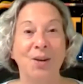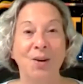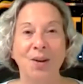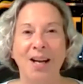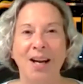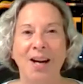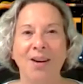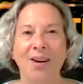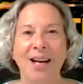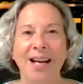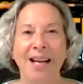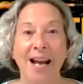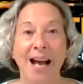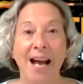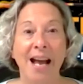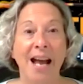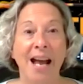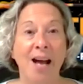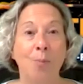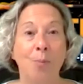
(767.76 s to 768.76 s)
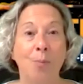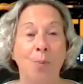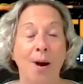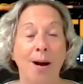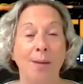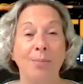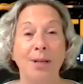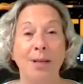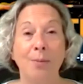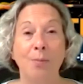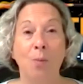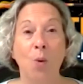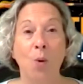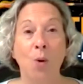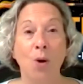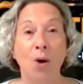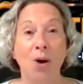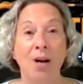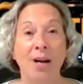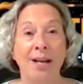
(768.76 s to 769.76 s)
Gary and I have probably
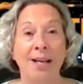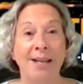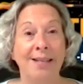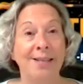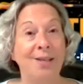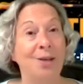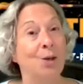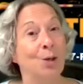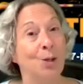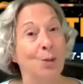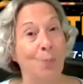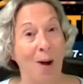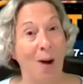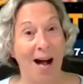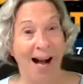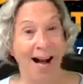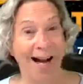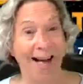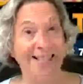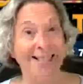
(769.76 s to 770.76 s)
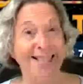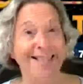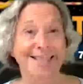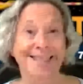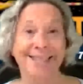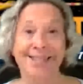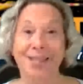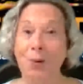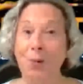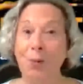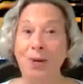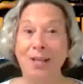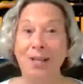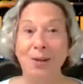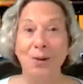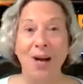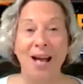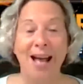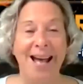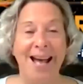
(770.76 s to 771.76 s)
more years behind us than we
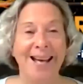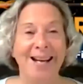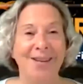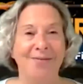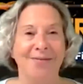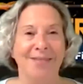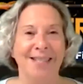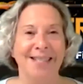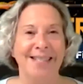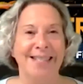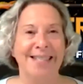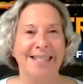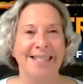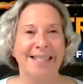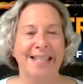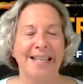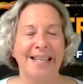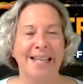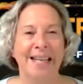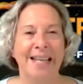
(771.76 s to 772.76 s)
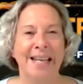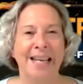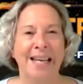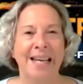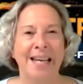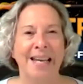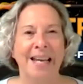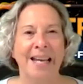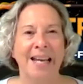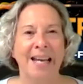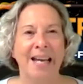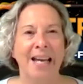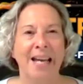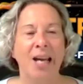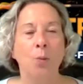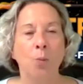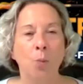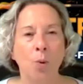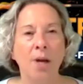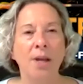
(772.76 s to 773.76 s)
do ahead of us.
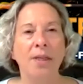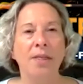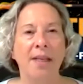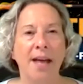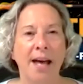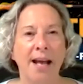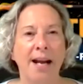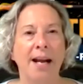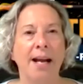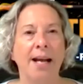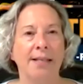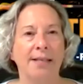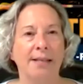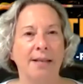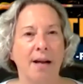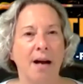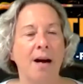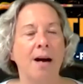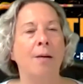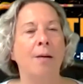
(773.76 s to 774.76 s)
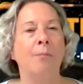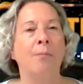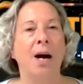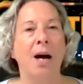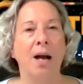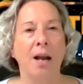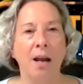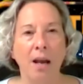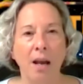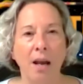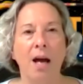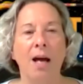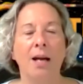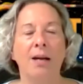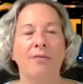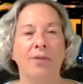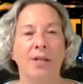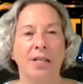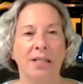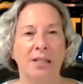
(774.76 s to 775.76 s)
And with that has come a lot
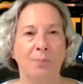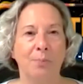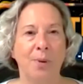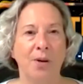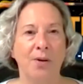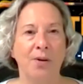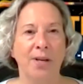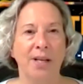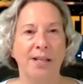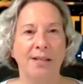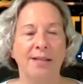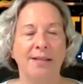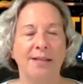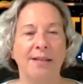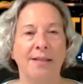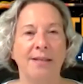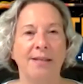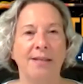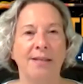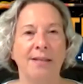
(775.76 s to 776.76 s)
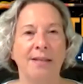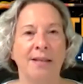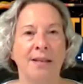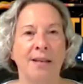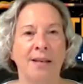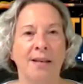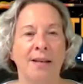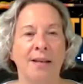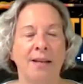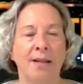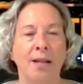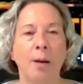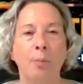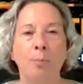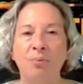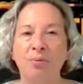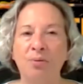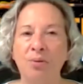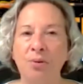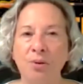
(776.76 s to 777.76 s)
of experiences
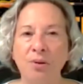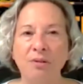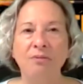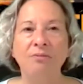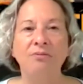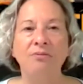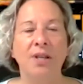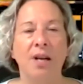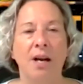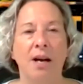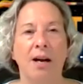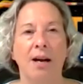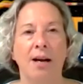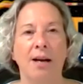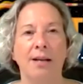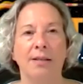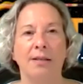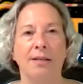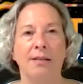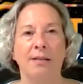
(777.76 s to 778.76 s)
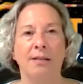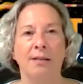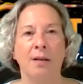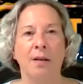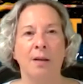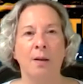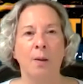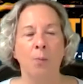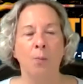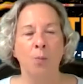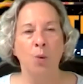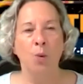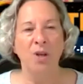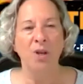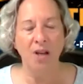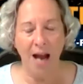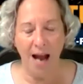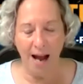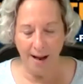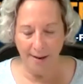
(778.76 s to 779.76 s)
that prove to us when
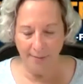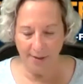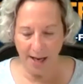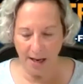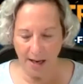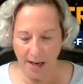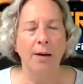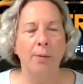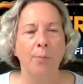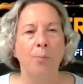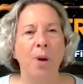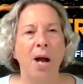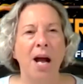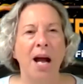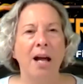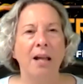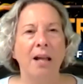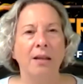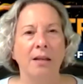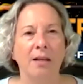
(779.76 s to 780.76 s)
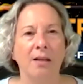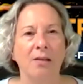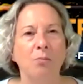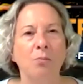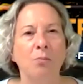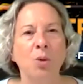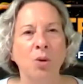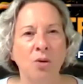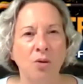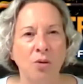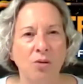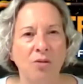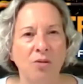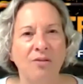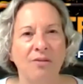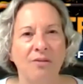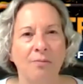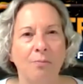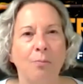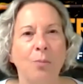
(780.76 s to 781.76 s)
you have that compelling
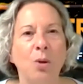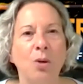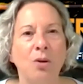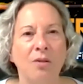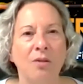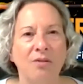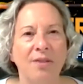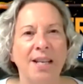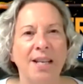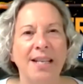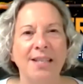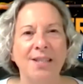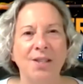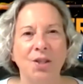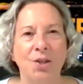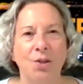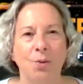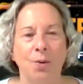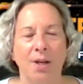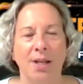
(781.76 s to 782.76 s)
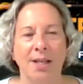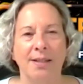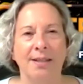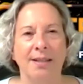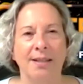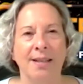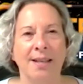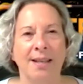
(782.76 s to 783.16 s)
move into it,